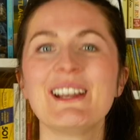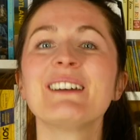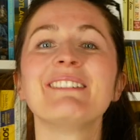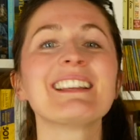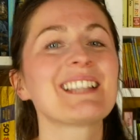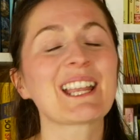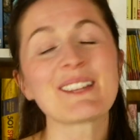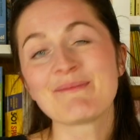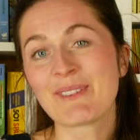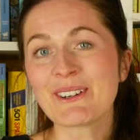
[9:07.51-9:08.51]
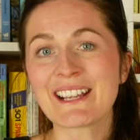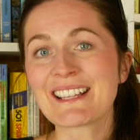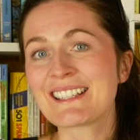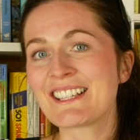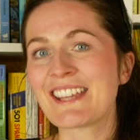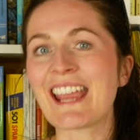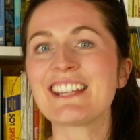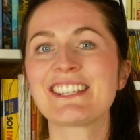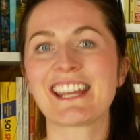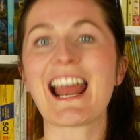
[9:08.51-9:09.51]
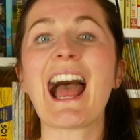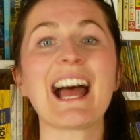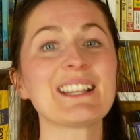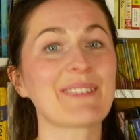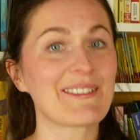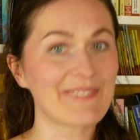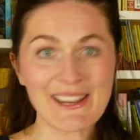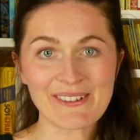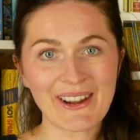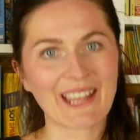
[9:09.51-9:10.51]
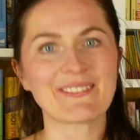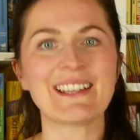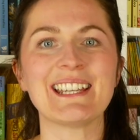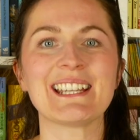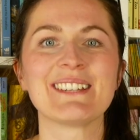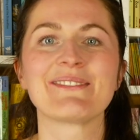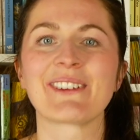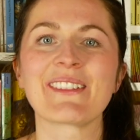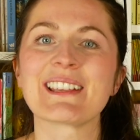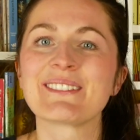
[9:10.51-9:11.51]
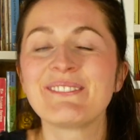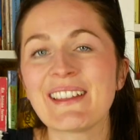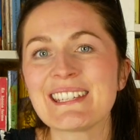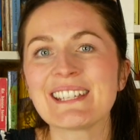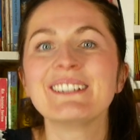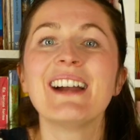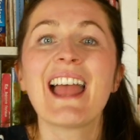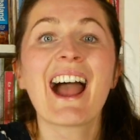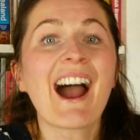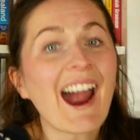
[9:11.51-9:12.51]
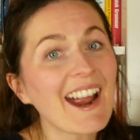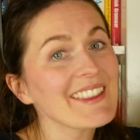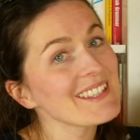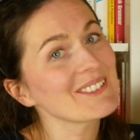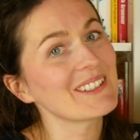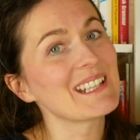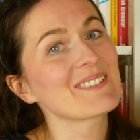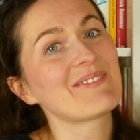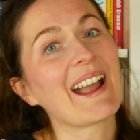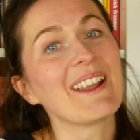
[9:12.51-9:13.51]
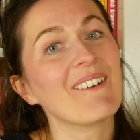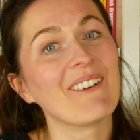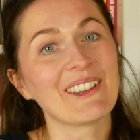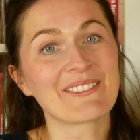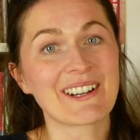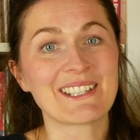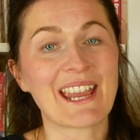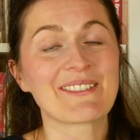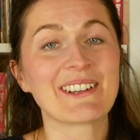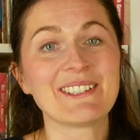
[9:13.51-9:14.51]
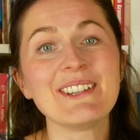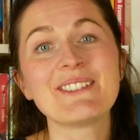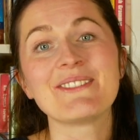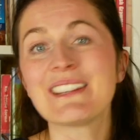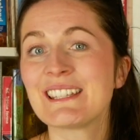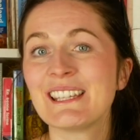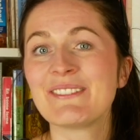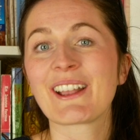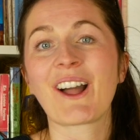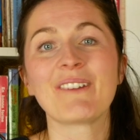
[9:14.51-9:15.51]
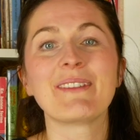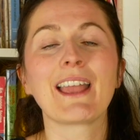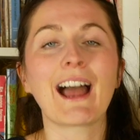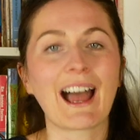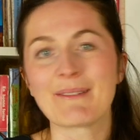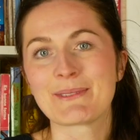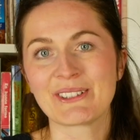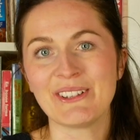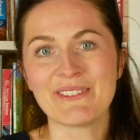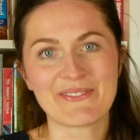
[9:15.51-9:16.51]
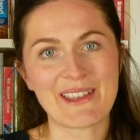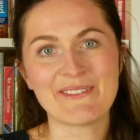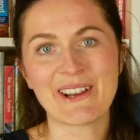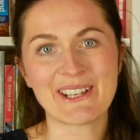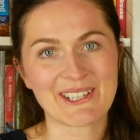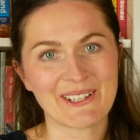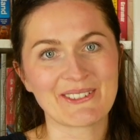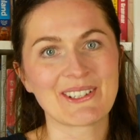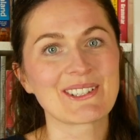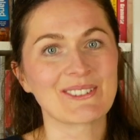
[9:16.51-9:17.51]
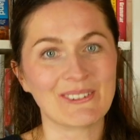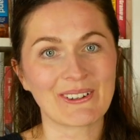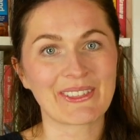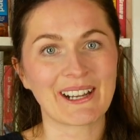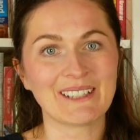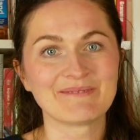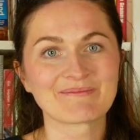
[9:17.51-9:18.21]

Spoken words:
My second bonus suggestion and my final recommendation for this video are the stories by Oliver Jeffers, who's recently become my absolute favourite children's author.